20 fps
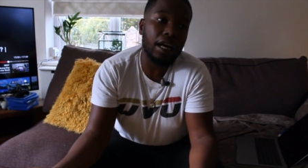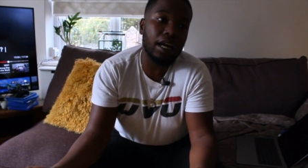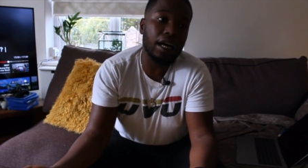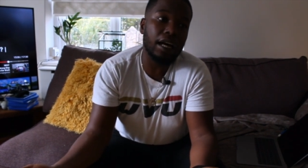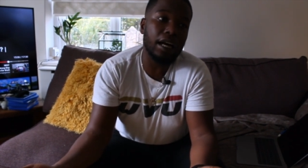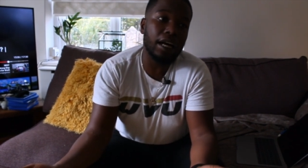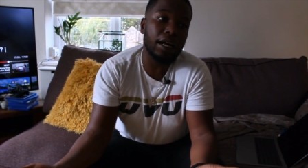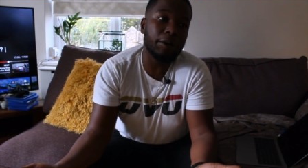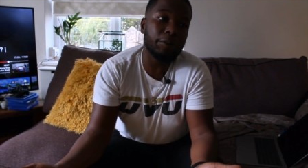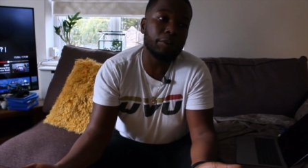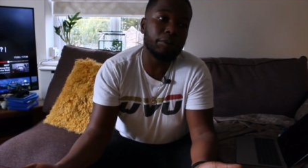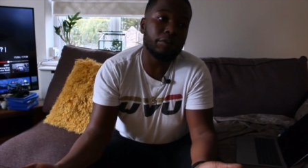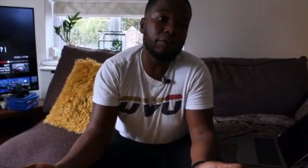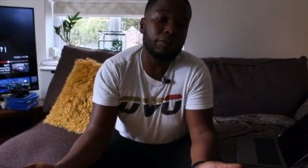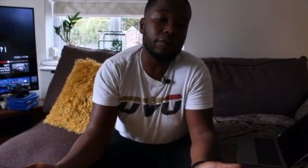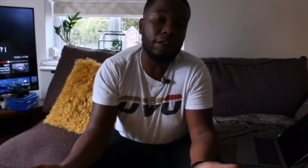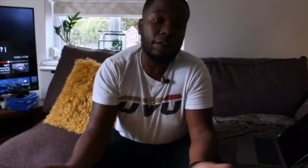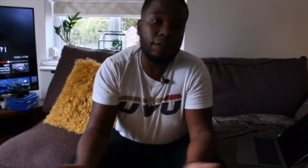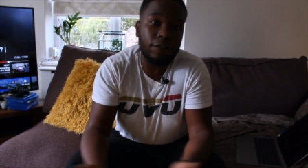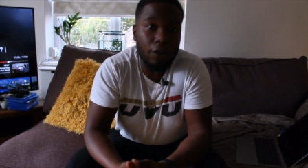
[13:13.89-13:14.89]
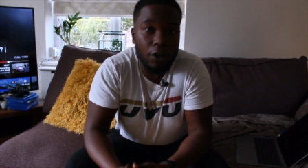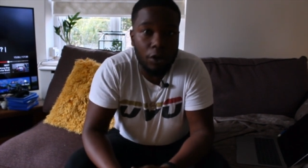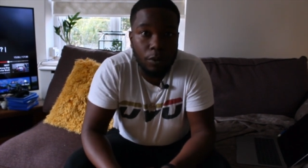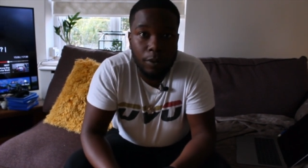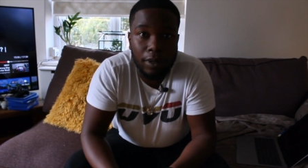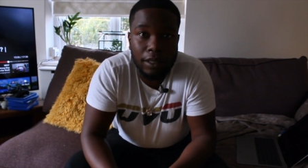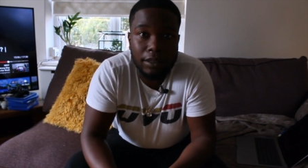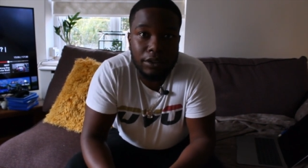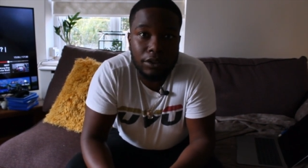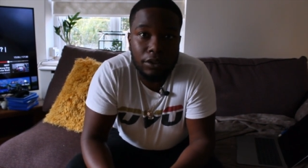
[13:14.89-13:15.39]
Um,
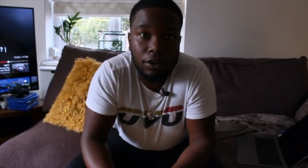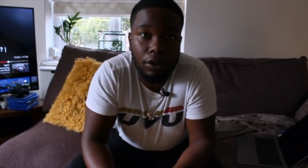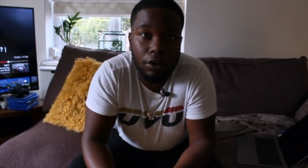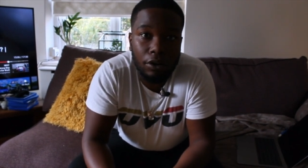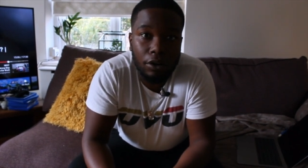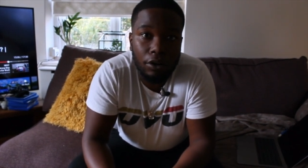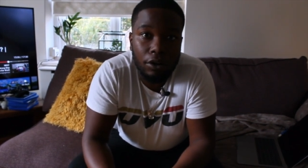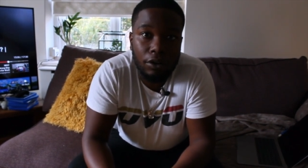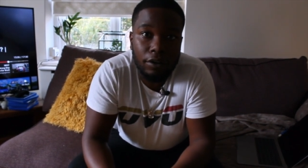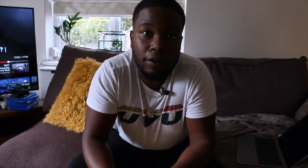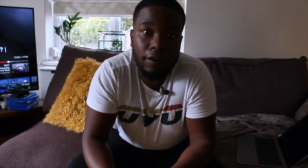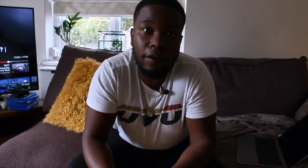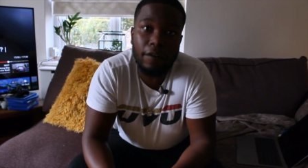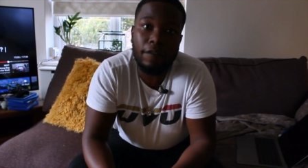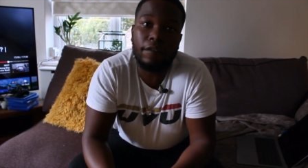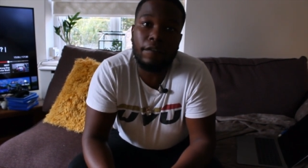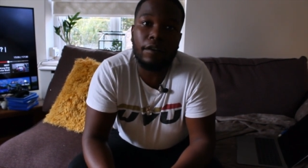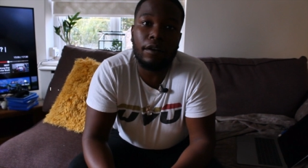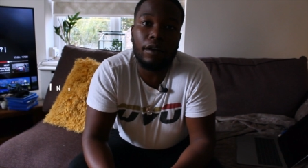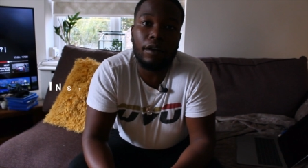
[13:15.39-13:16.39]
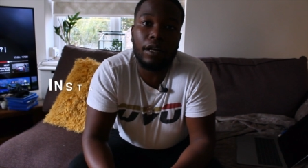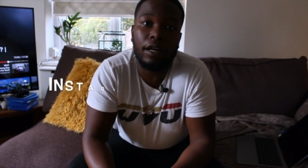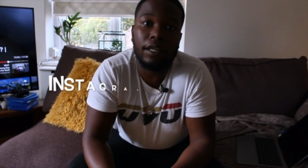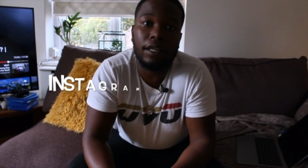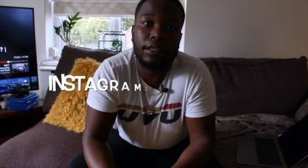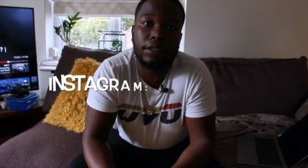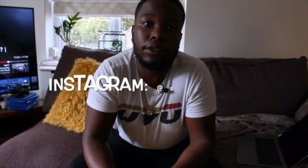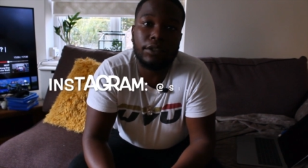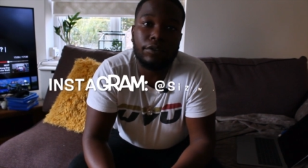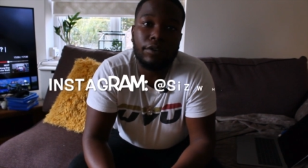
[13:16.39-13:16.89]
follow us on uh,
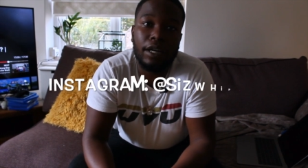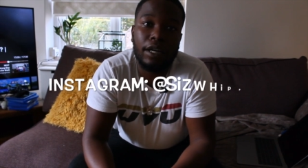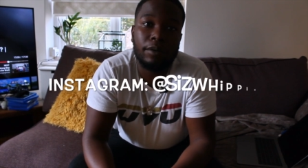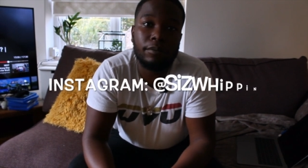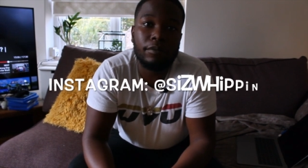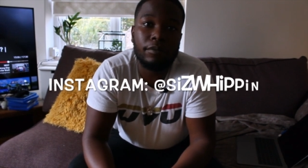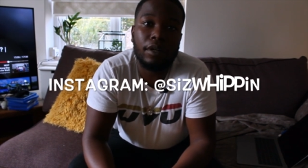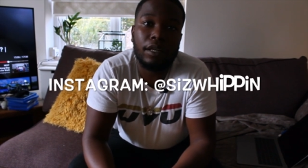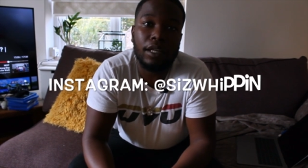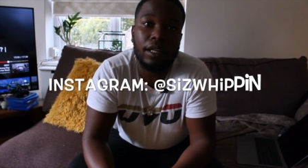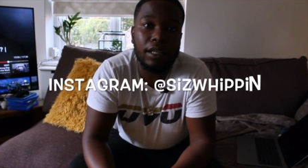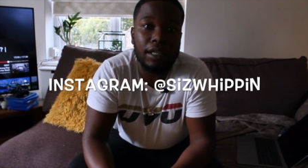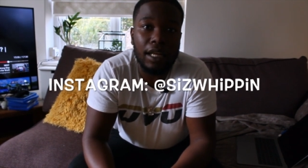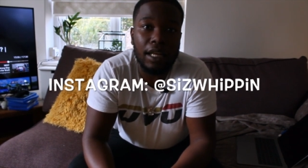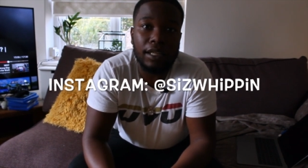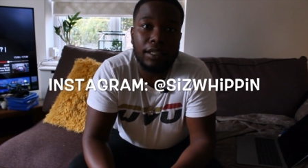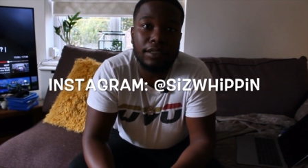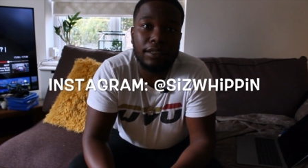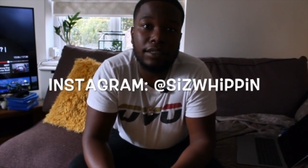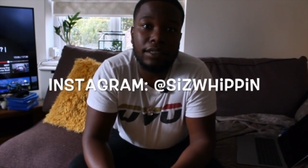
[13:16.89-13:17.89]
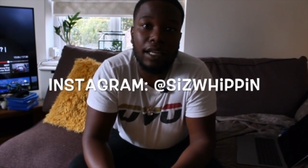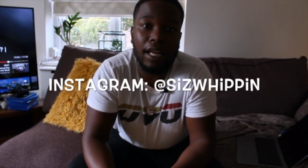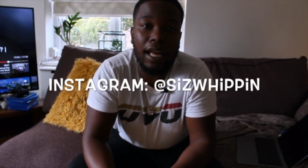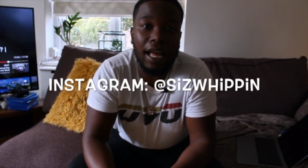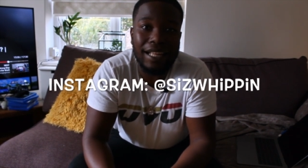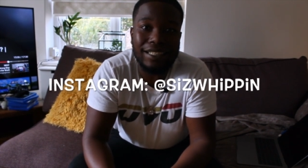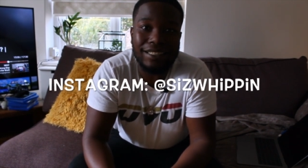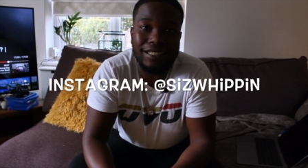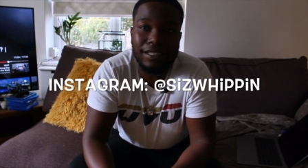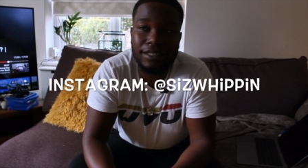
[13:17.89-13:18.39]
Instagram and that is
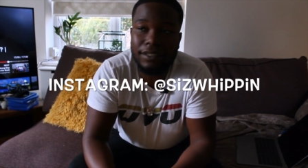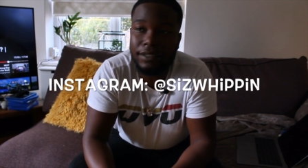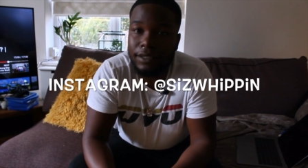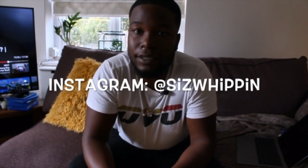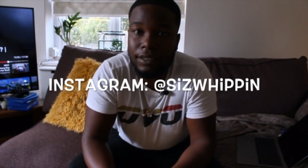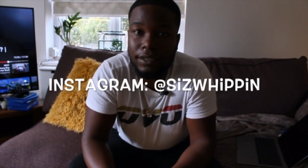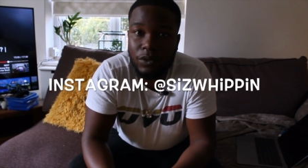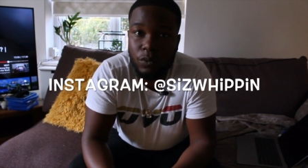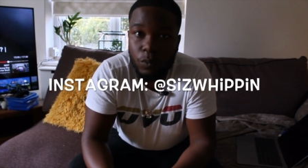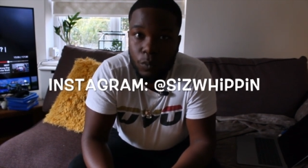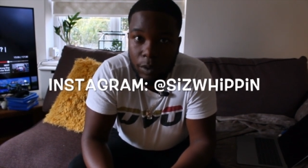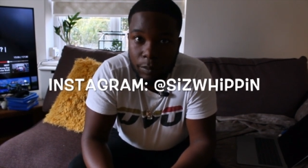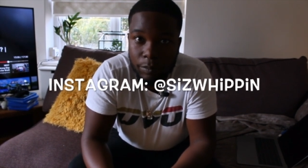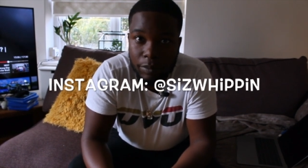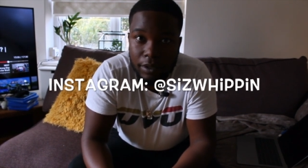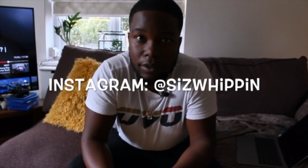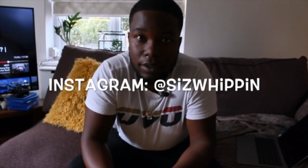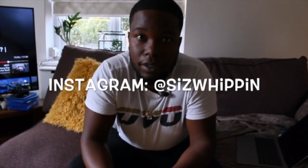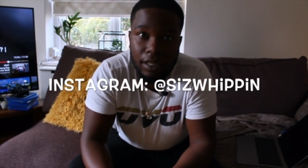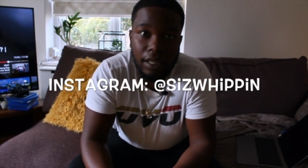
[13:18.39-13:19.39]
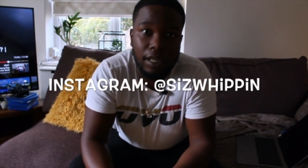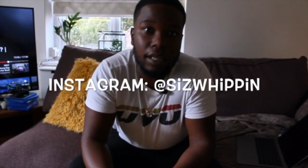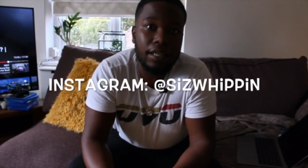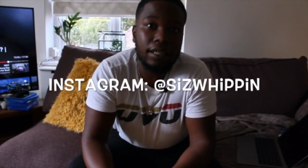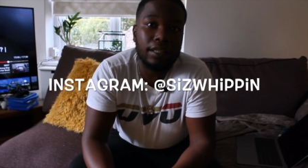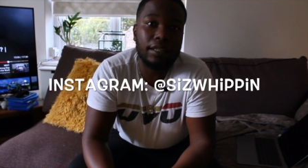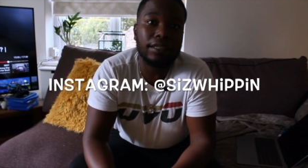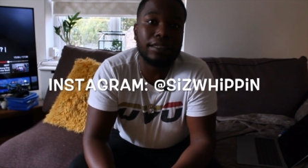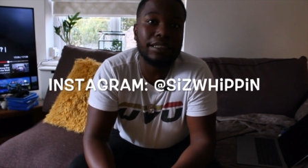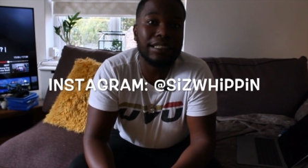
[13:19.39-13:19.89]
at
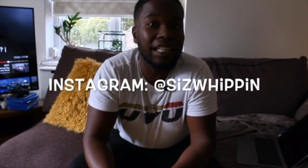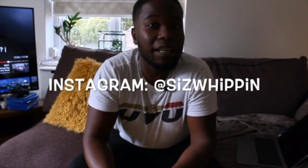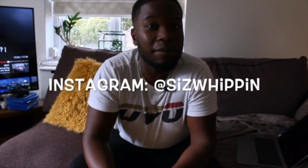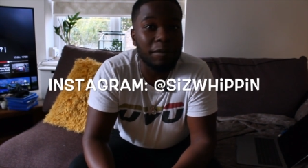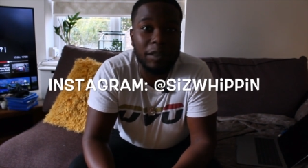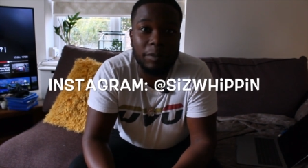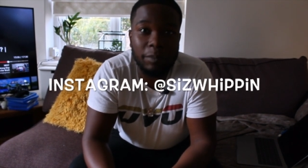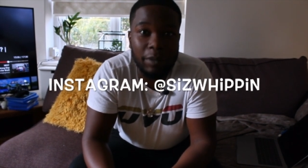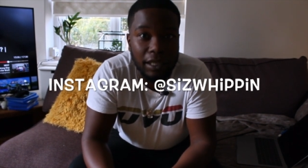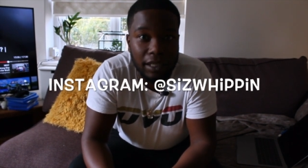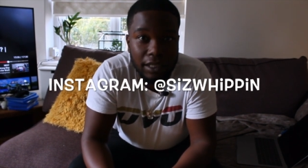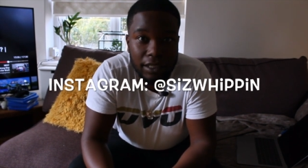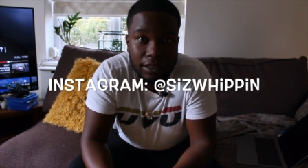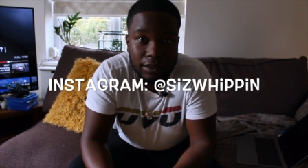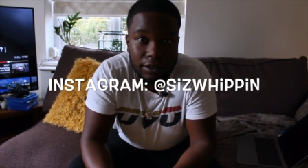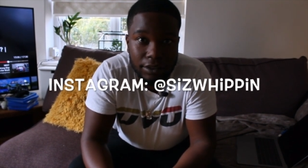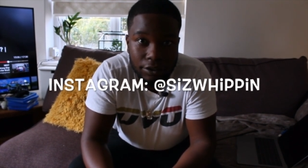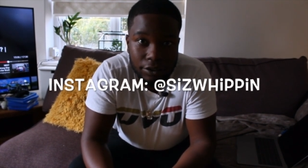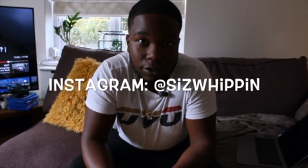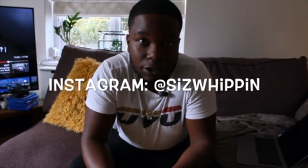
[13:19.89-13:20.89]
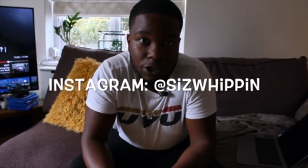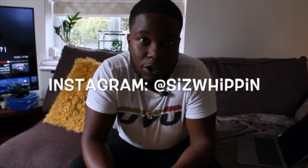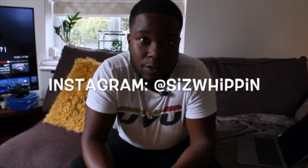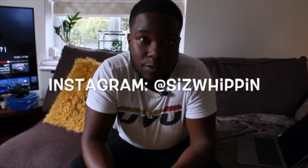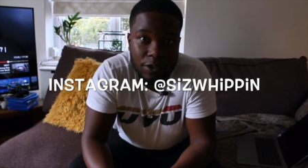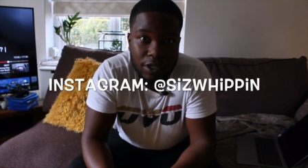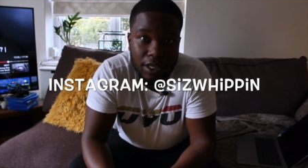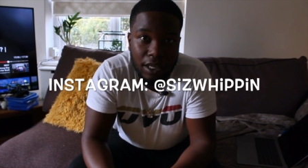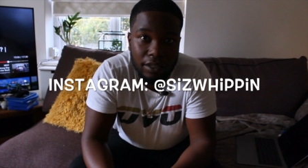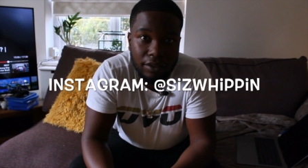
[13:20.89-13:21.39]
SizWhippin, the same spelling as the
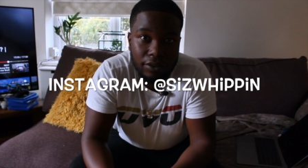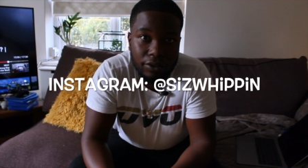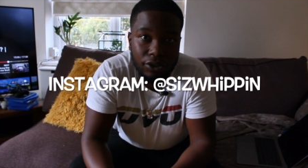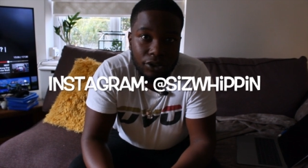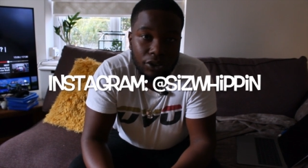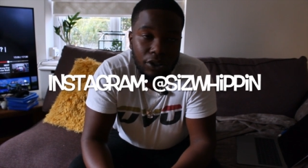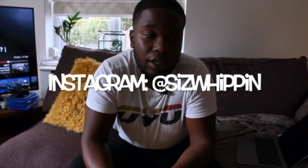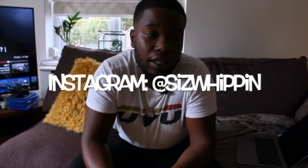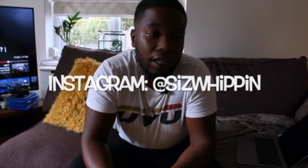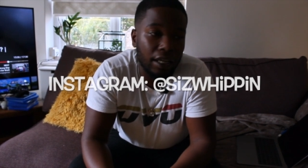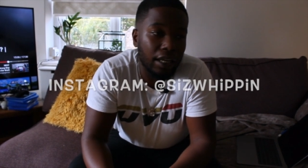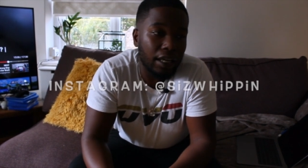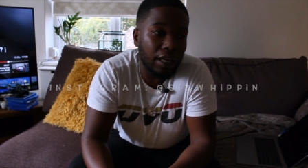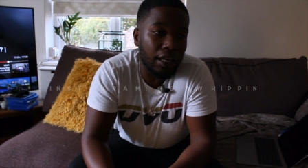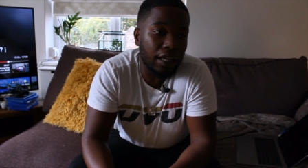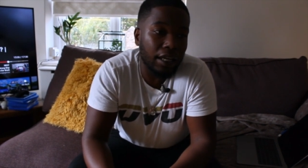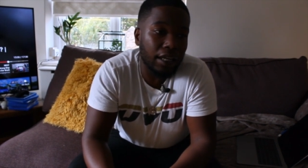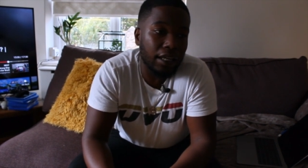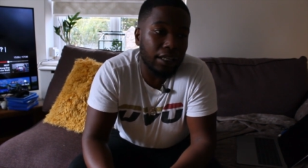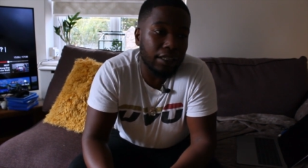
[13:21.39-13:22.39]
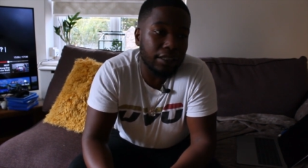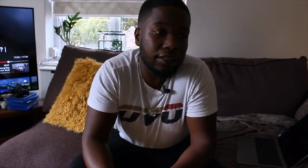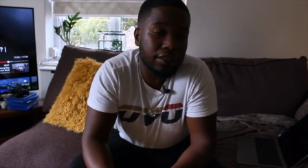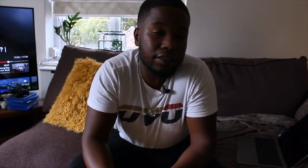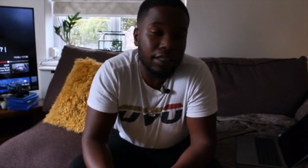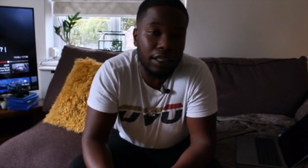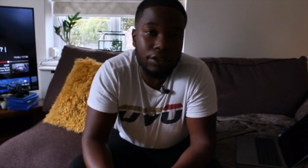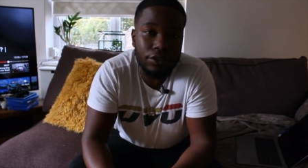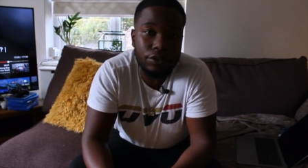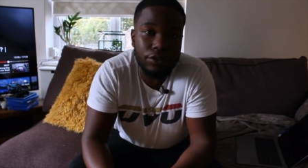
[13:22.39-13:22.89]
YouTube channel. Uh,
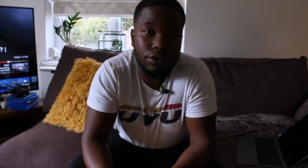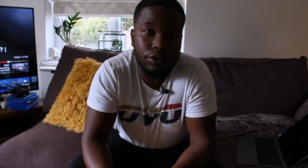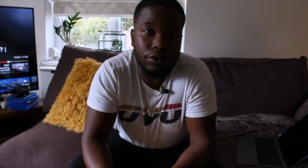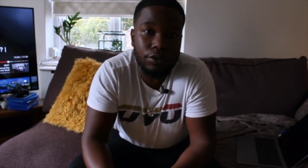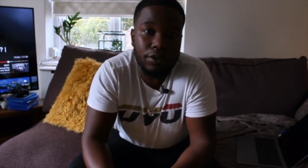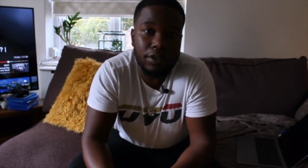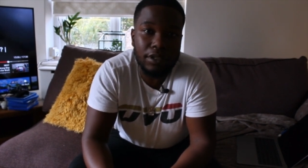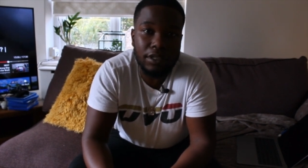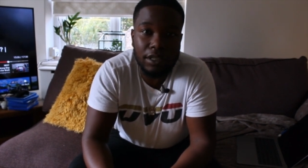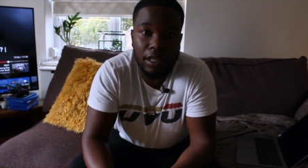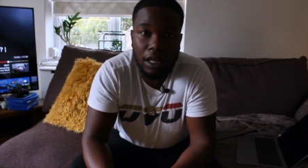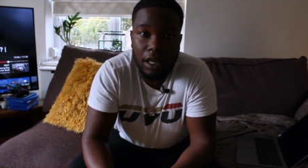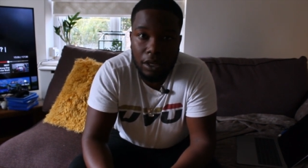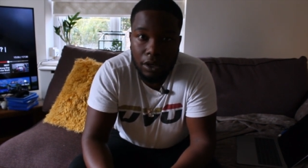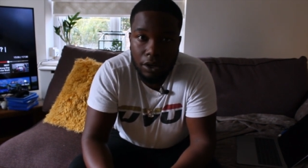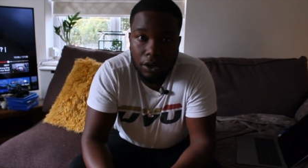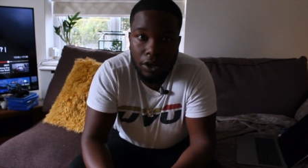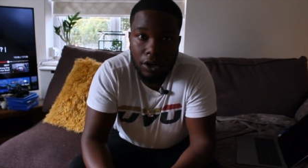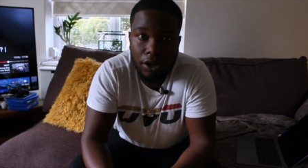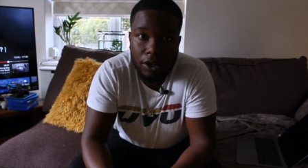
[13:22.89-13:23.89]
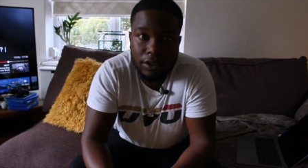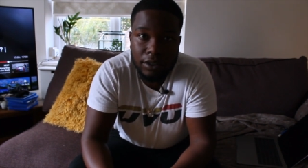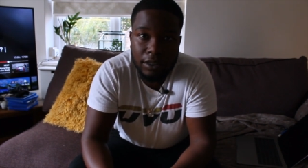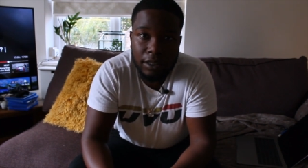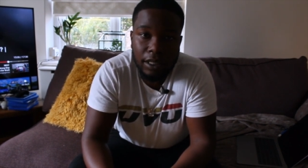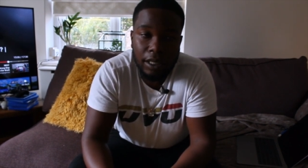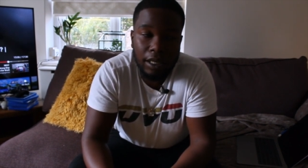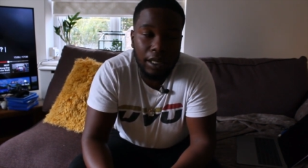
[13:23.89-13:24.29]
stay tuned, stay logged.